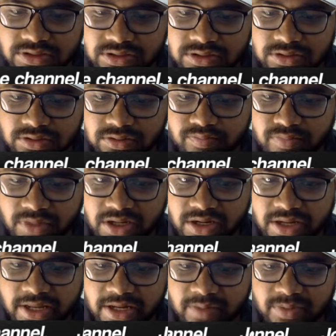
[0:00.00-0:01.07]
in main
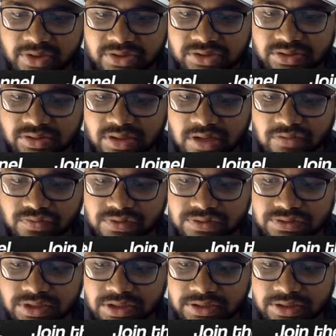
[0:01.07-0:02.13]
animation how this
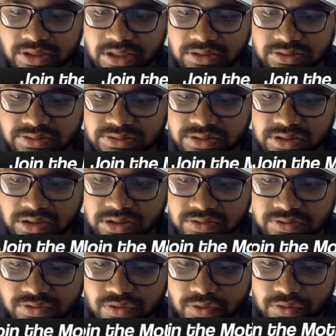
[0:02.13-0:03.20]
entire thing
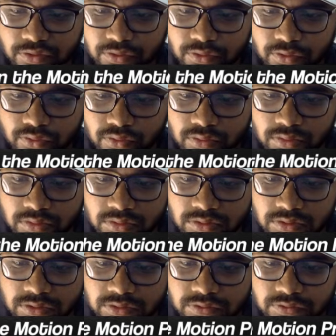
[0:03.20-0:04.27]
is gonna look.
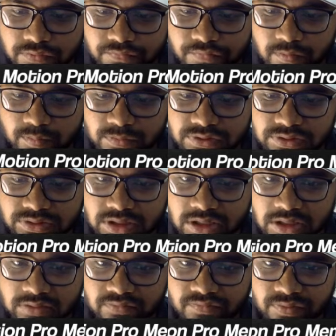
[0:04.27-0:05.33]
So from the
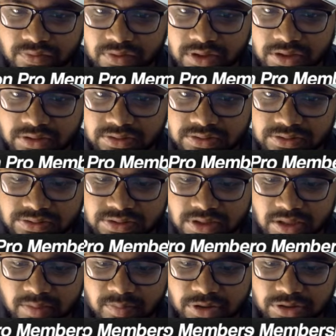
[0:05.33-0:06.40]
start, we'll get this
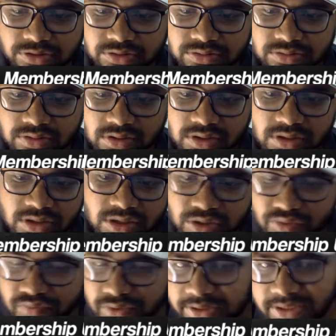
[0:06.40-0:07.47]
animation. It
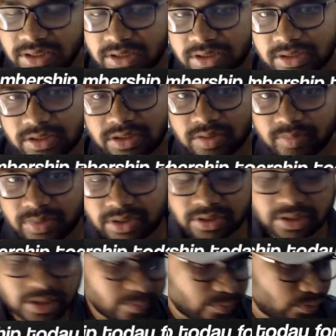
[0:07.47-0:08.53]
will take a little bit time to